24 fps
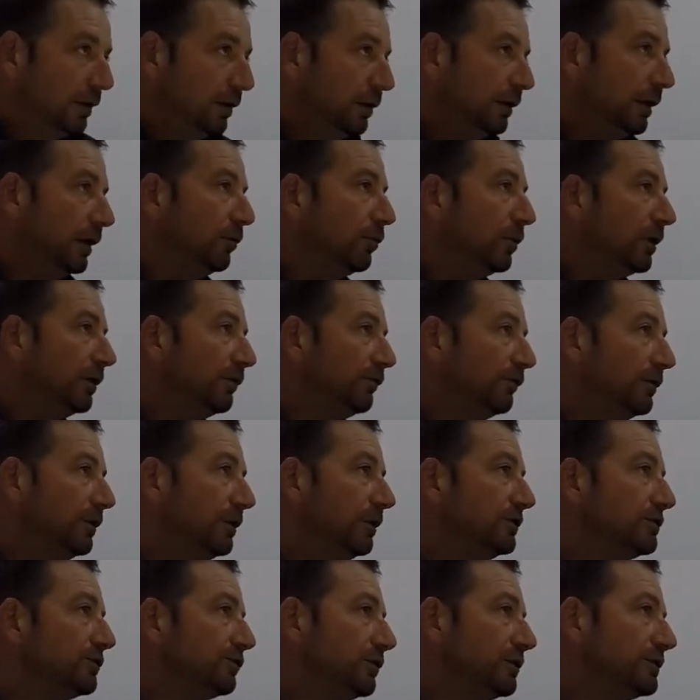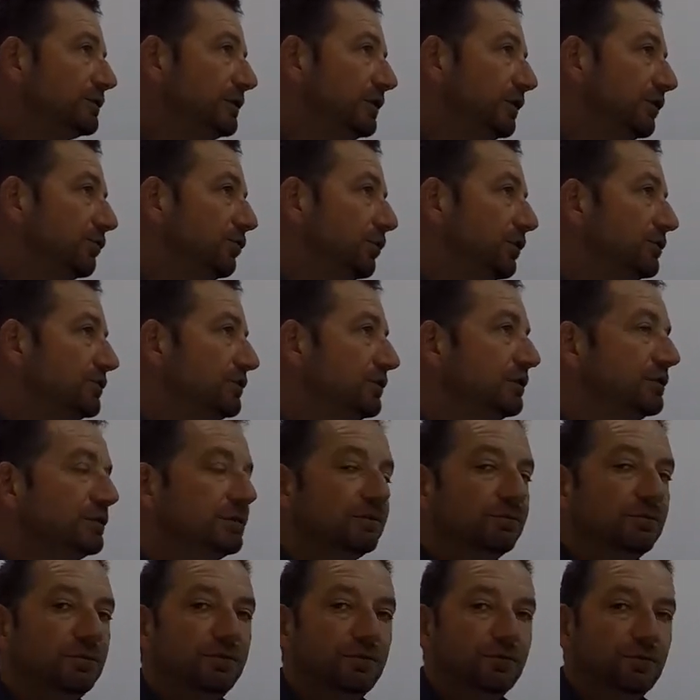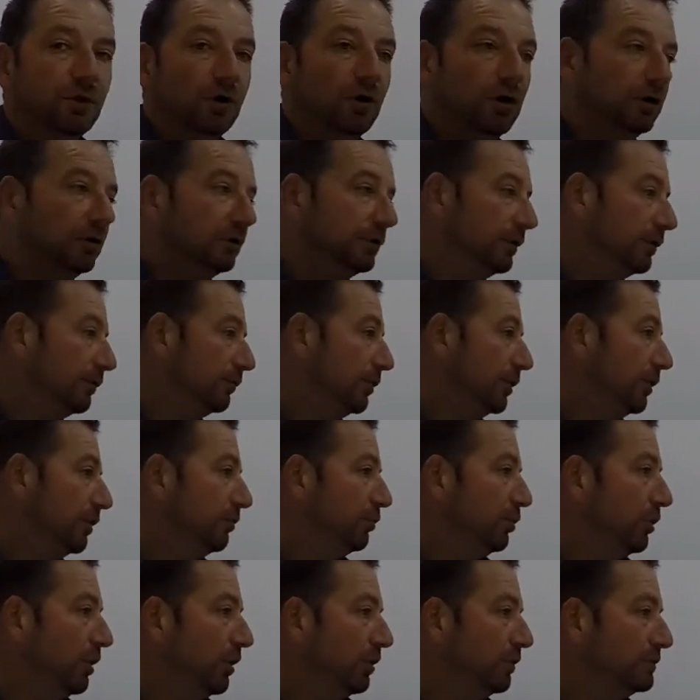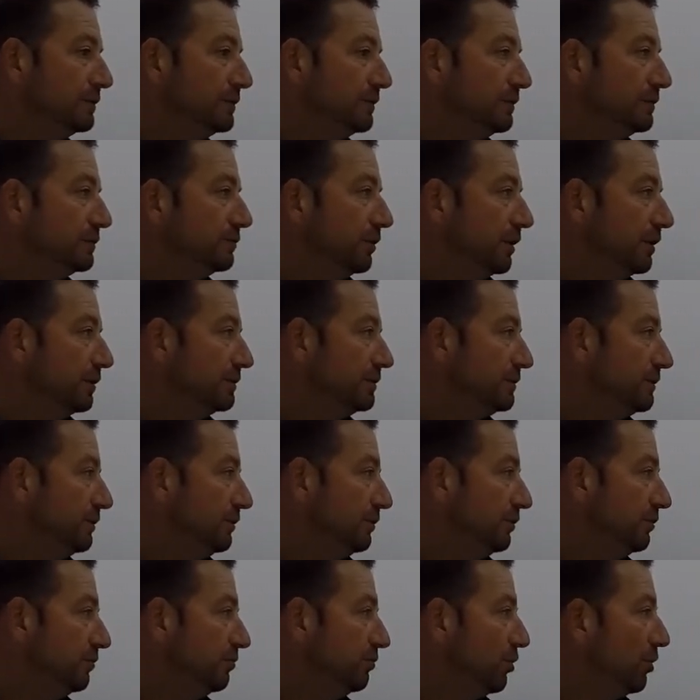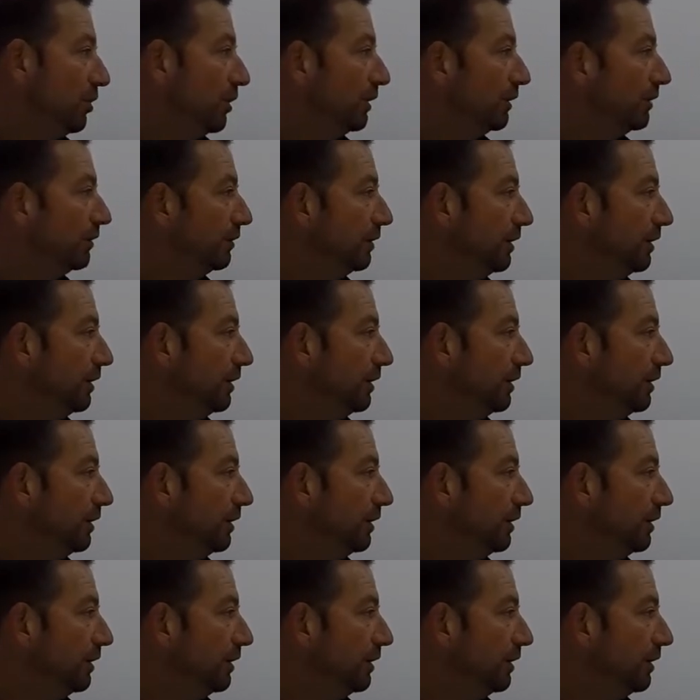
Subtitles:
Now, one of the interesting questions that we've got, and I'm going to pose this one to you, Mike.